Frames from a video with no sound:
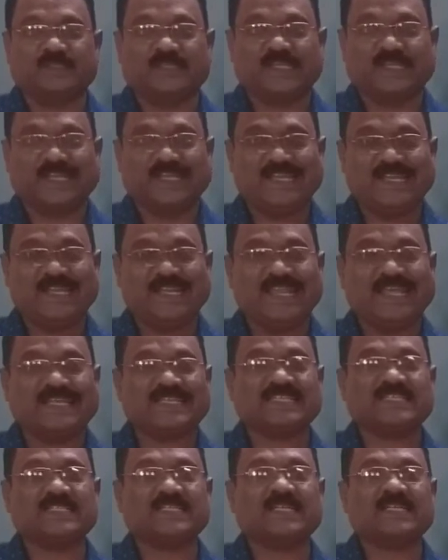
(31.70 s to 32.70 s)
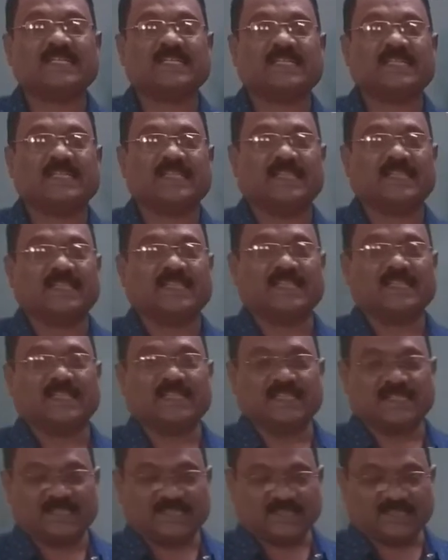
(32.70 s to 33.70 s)
in nature,
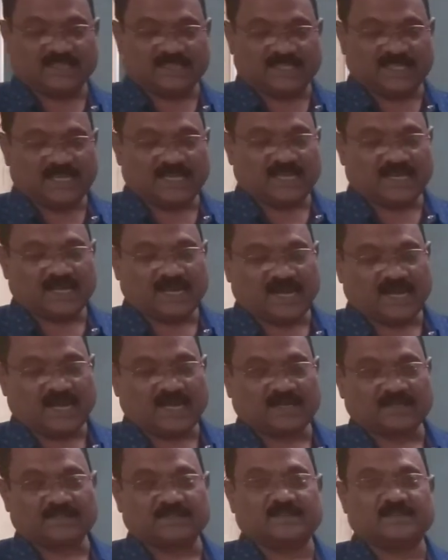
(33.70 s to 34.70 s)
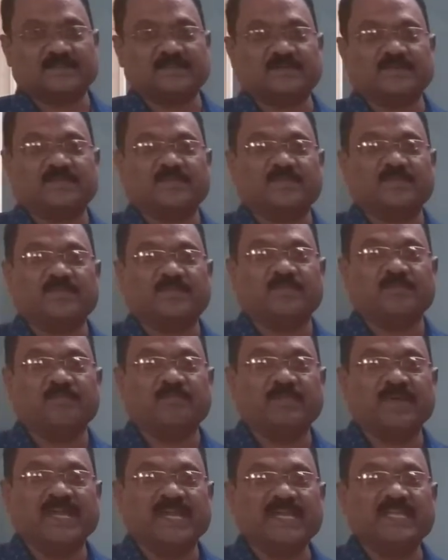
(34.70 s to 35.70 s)
there are
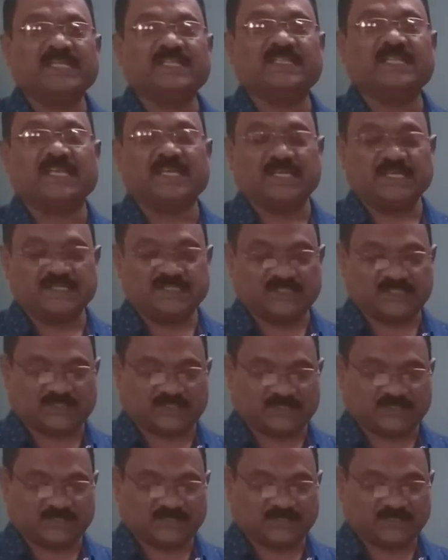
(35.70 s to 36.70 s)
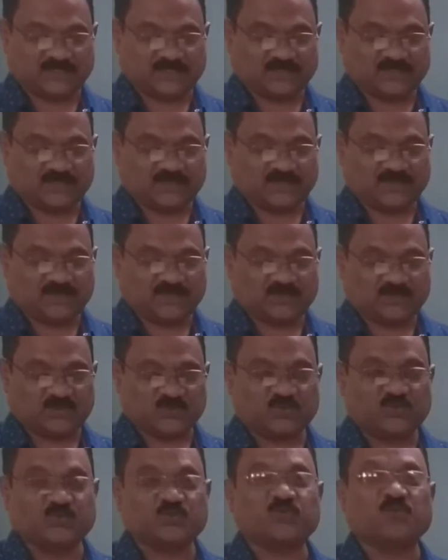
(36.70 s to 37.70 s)
many things
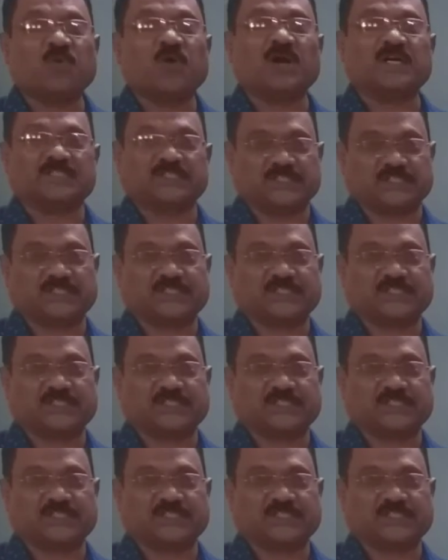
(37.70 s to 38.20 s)
to watch,